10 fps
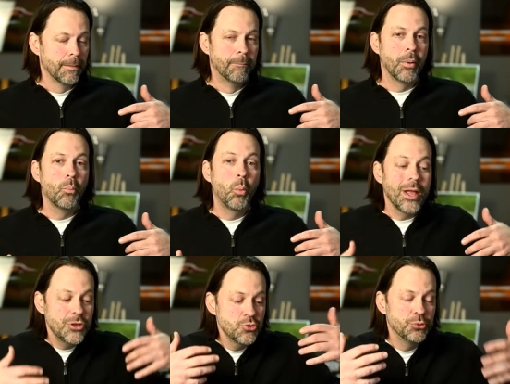But
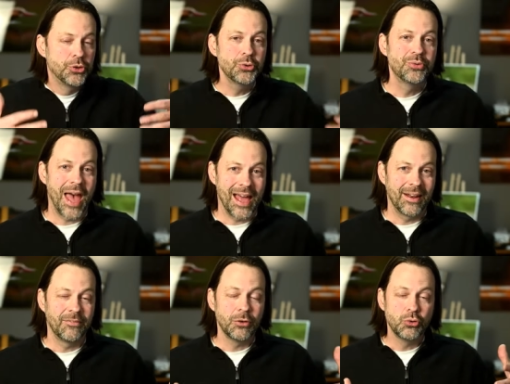when you do that,
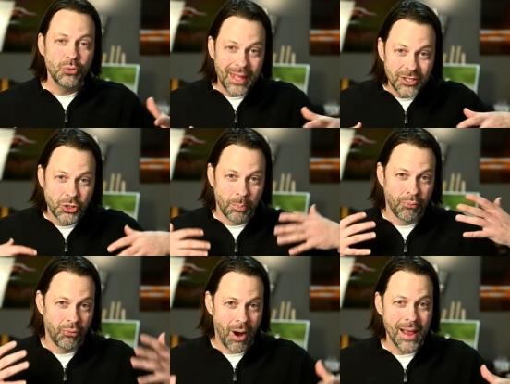if you do that as your
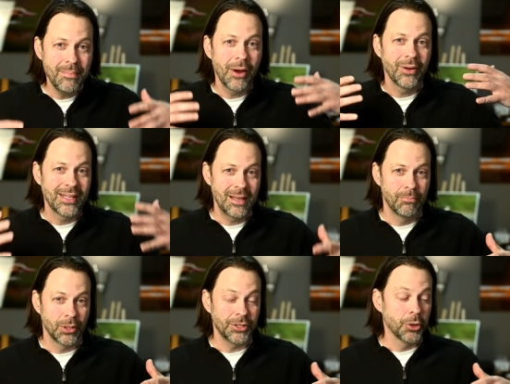primary
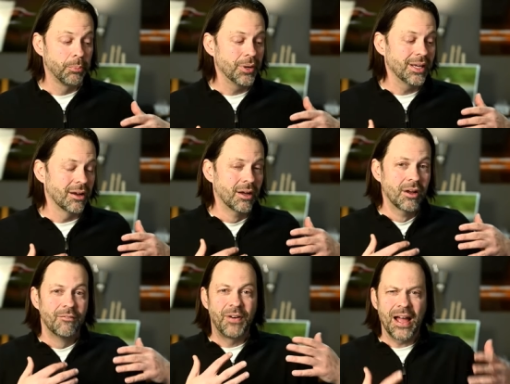gimbal and you're putting a
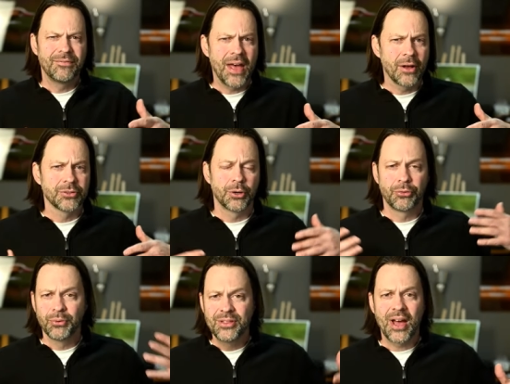$5,000 or
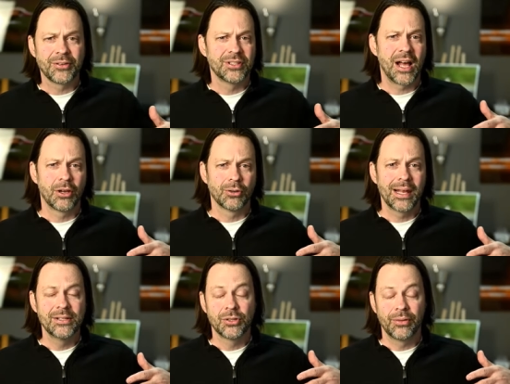$3,000
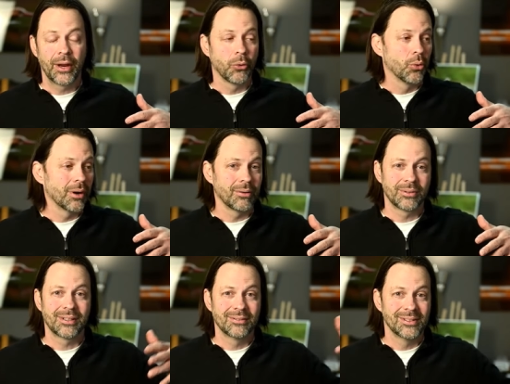lens on there, or
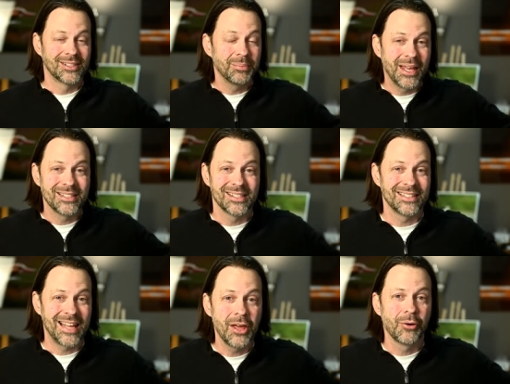in some cases a
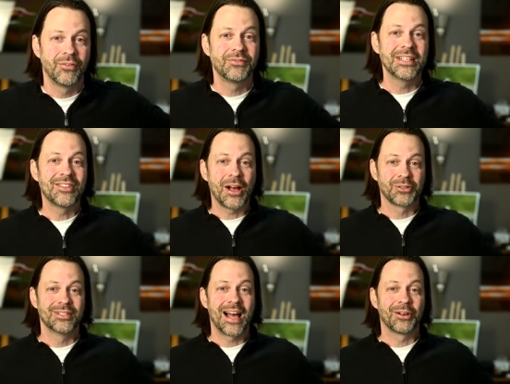ten or
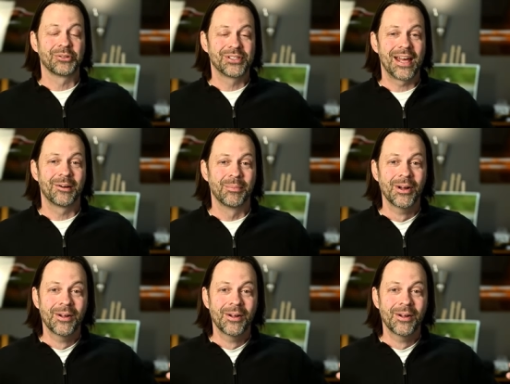$15,000 setup,